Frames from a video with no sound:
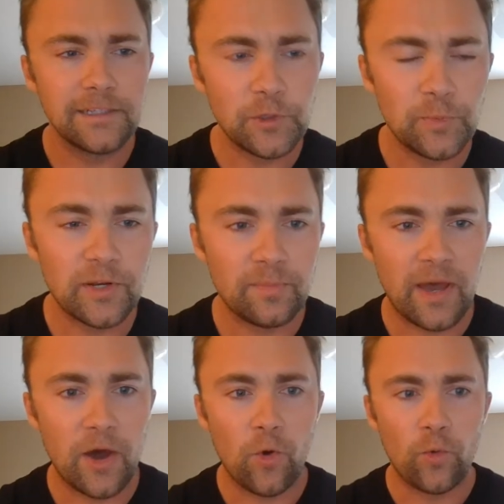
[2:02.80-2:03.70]
a little bit
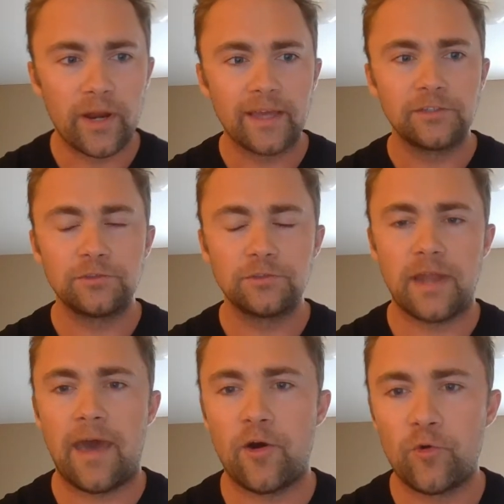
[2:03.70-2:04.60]
about what I do
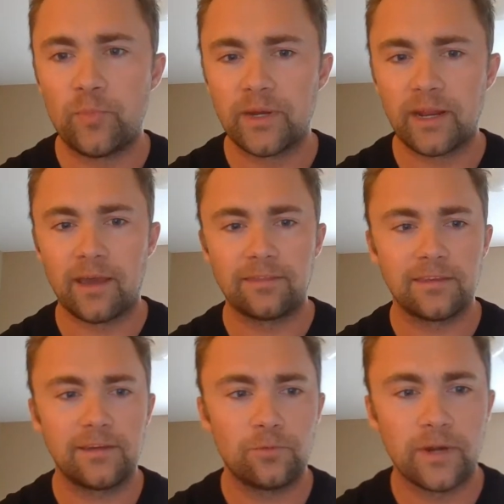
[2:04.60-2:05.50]
now, but I
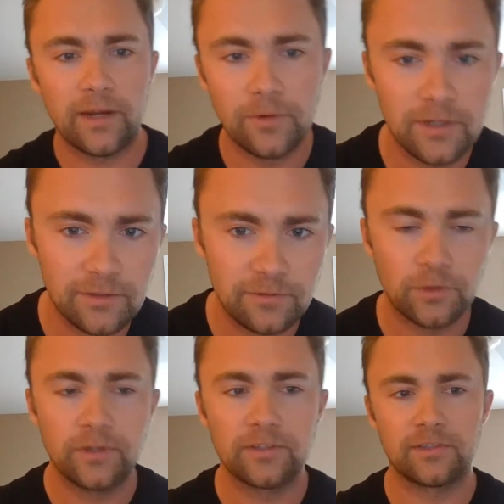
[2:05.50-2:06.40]
think what I wanted to
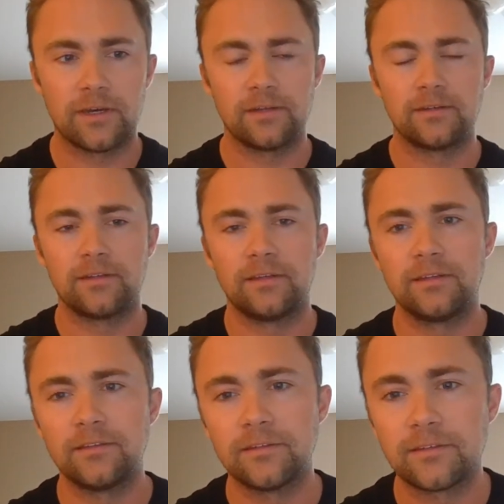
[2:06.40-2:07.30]
focus on
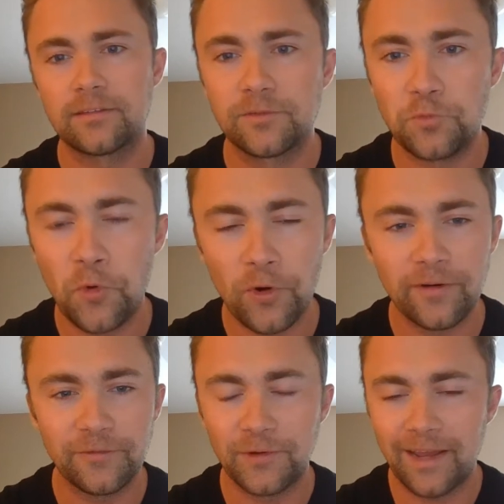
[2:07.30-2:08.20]
is
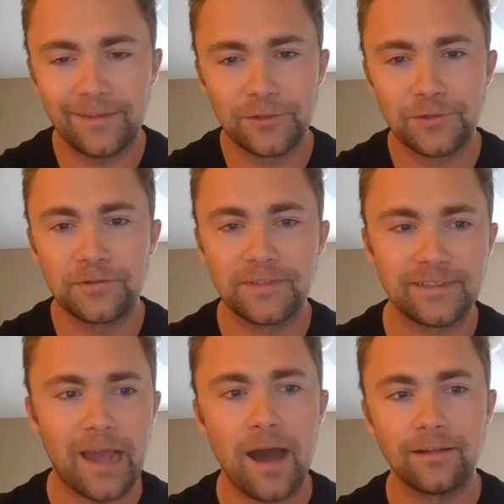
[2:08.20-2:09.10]
more of what I learned
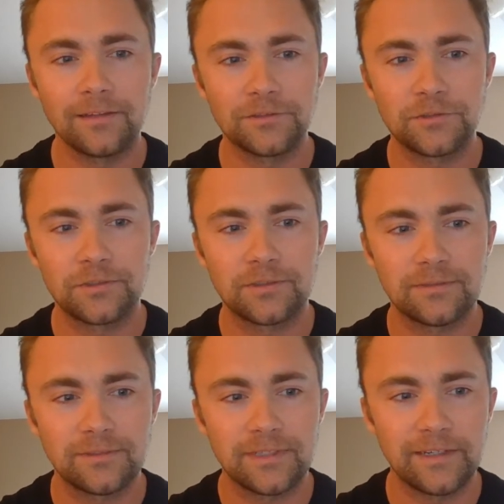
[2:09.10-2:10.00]
in college,
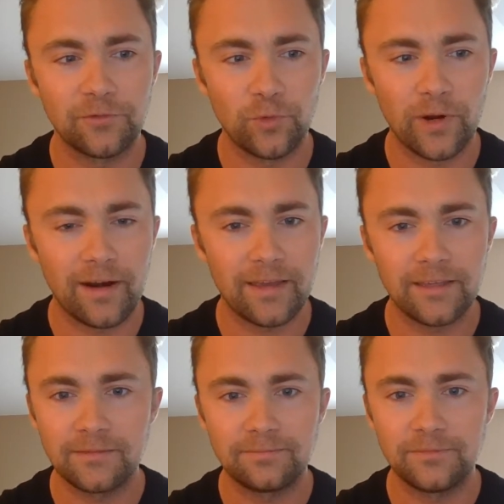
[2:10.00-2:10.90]
kind of where
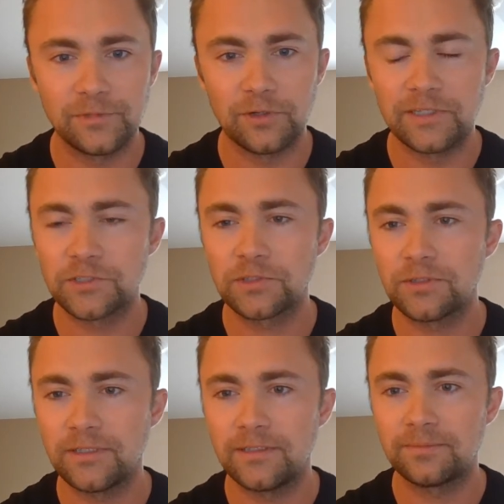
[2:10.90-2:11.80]
I,
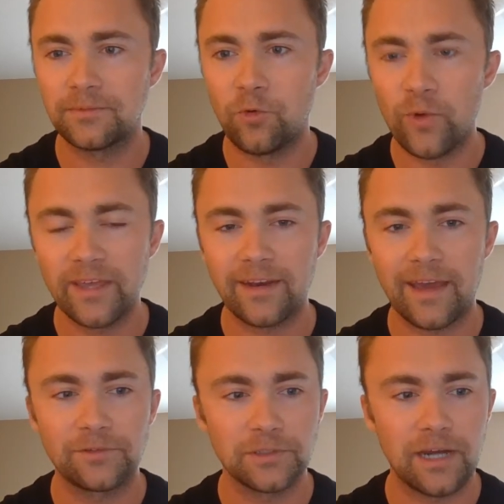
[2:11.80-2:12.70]
initially went
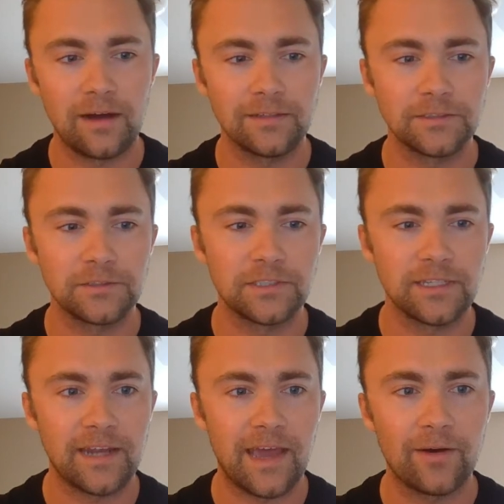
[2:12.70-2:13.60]
after college,
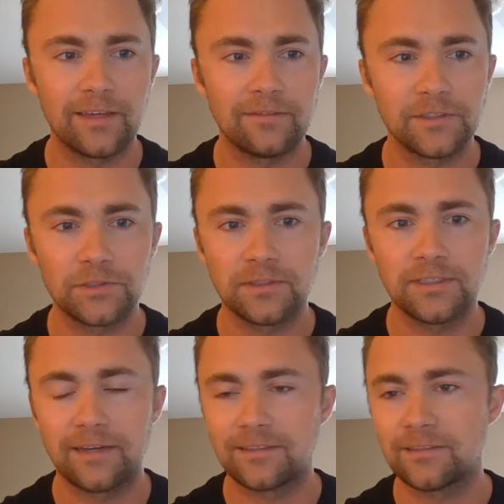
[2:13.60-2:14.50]
and then how I
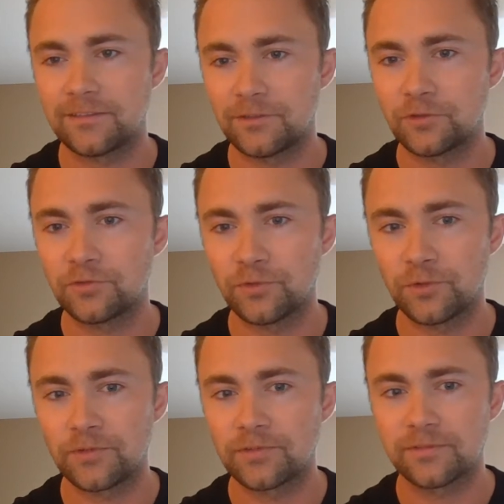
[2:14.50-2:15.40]
eventually got to
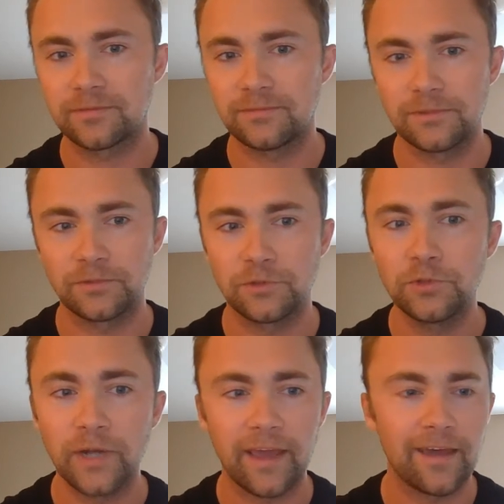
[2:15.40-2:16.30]
Salesforce
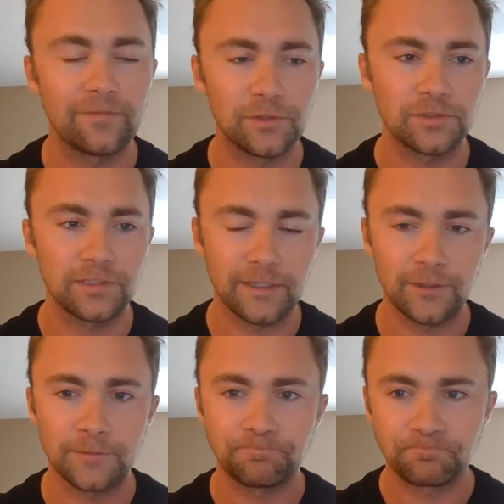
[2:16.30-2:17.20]
2.5 years
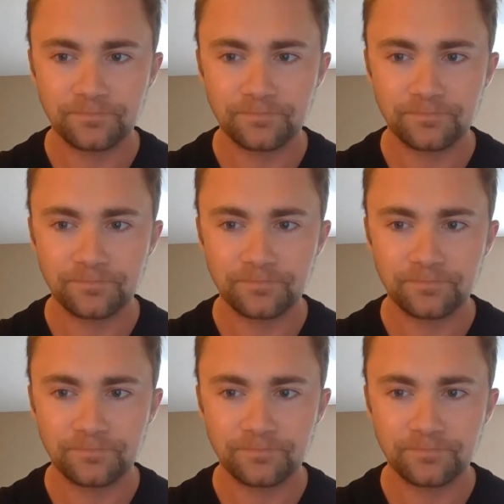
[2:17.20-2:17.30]
later.